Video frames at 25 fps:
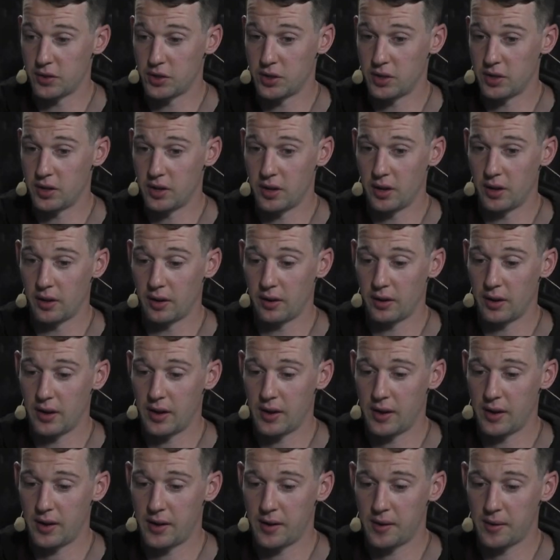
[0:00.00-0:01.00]
for sure.
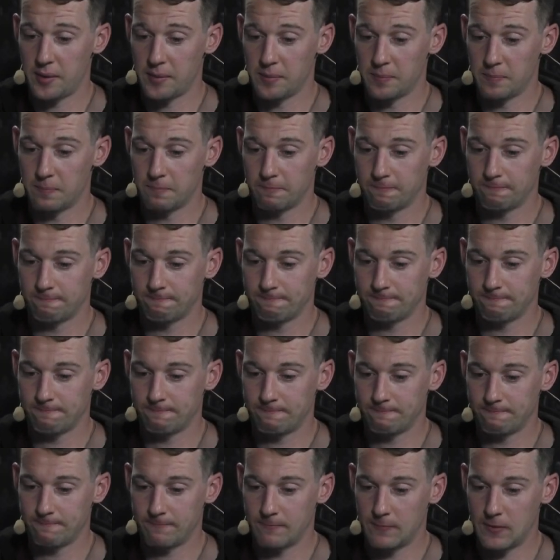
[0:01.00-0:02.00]

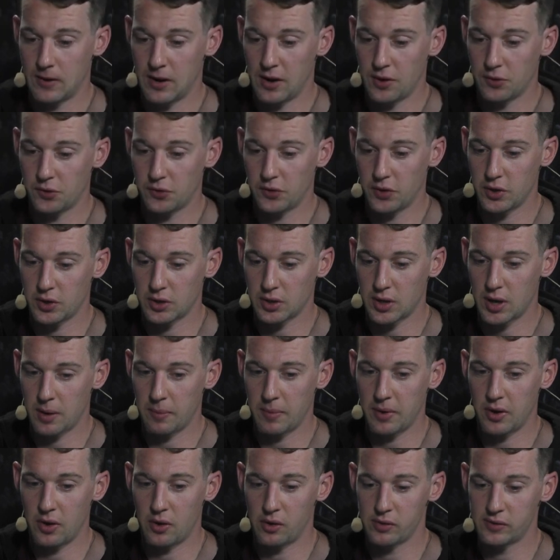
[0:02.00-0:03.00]
When I was first
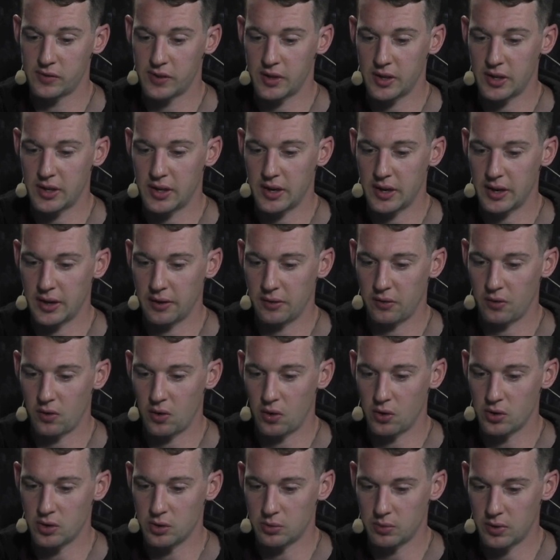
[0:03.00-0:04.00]
coming over, I
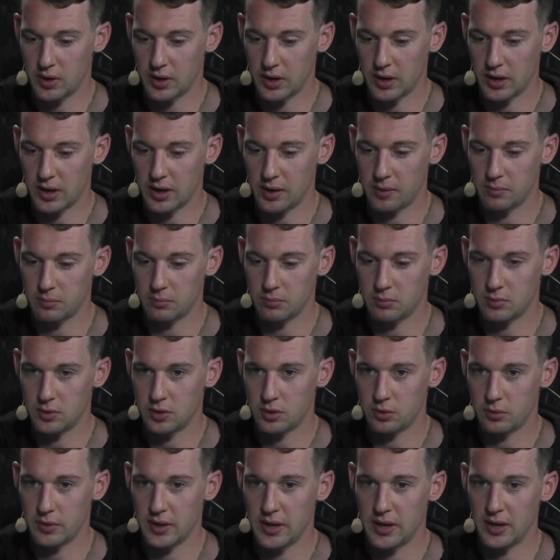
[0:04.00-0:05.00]
always wanted to come
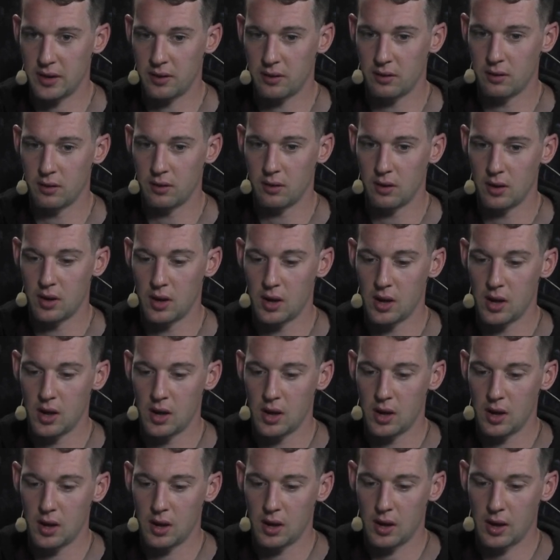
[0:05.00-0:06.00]
to Sweden.
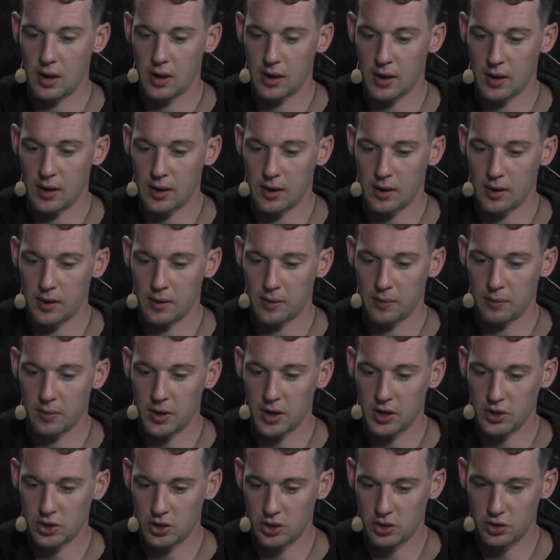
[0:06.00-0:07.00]

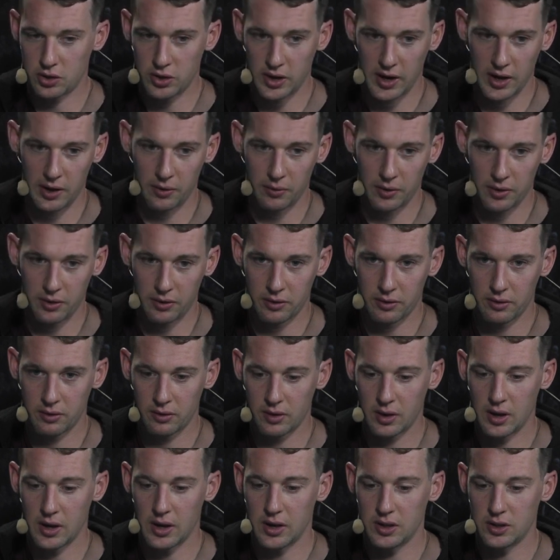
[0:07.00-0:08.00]
I used to train
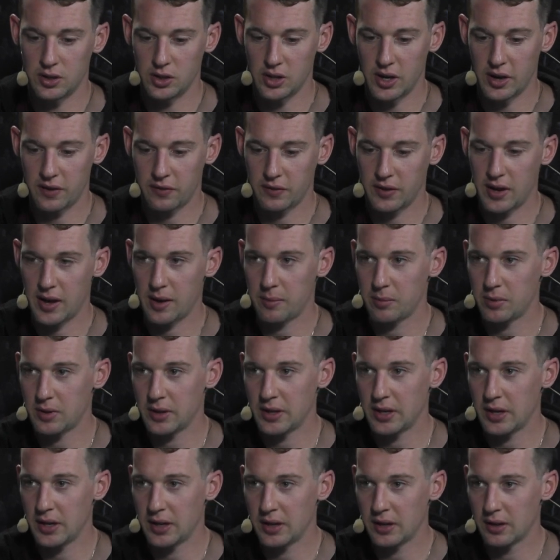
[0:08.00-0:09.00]
with Jeff
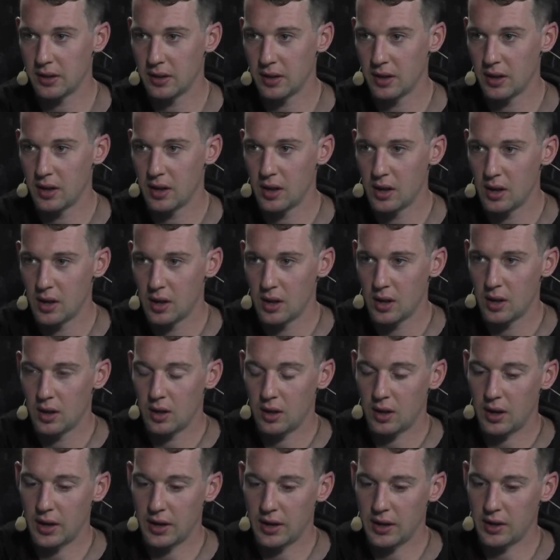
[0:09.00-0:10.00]
Tambellini,
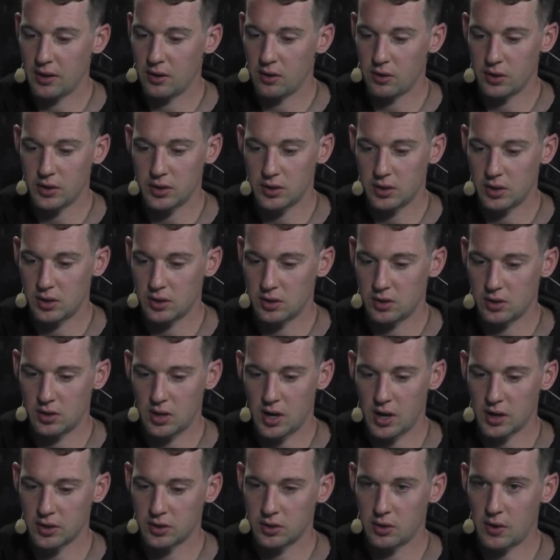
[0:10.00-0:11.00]
and he always
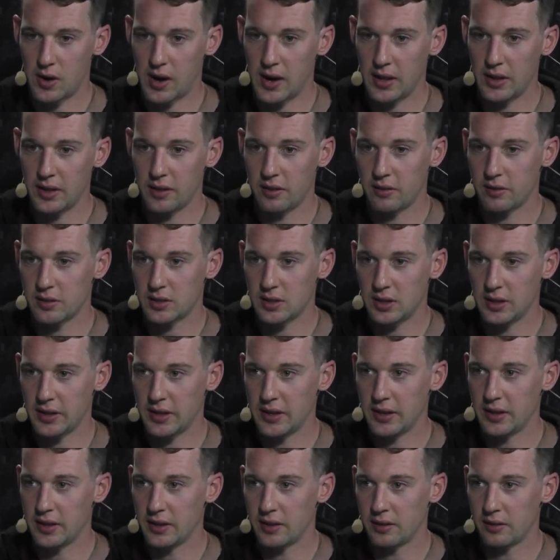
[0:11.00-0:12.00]
talks so highly of this
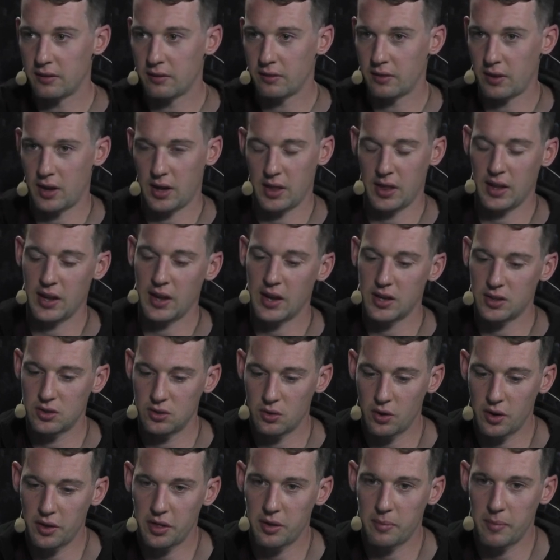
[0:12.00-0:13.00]
league. And I think as
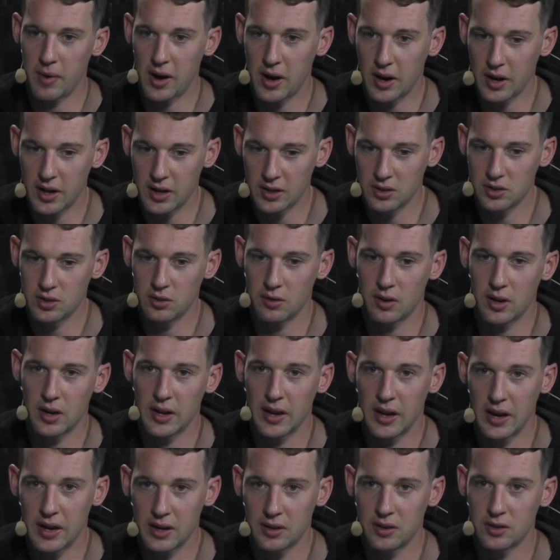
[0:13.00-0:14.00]
North Americans, you want
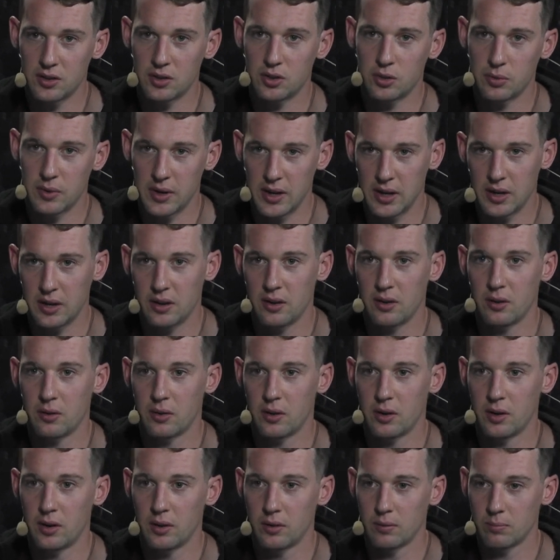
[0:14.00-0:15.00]
to get into Sweden
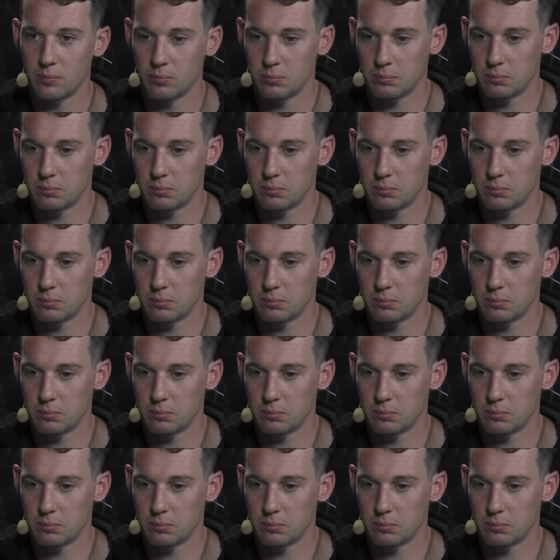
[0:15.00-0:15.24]
or